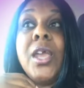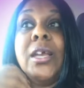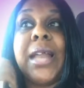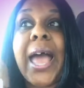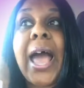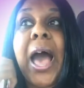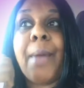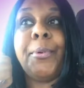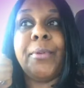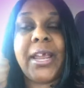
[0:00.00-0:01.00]
You're not
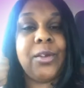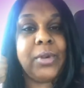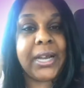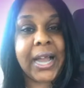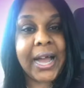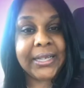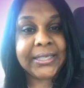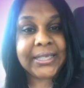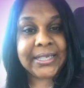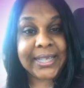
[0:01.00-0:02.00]
operating with a
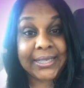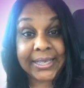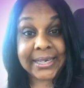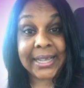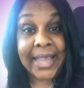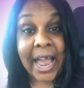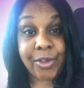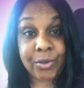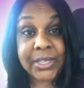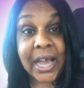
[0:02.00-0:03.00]
consciousness that's going to
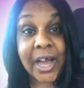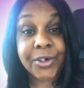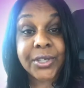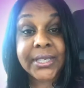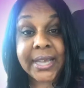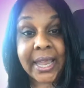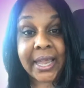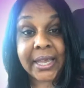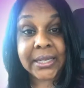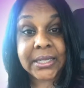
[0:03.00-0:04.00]
allow you to
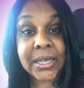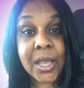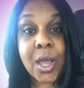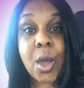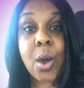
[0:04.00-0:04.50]
understand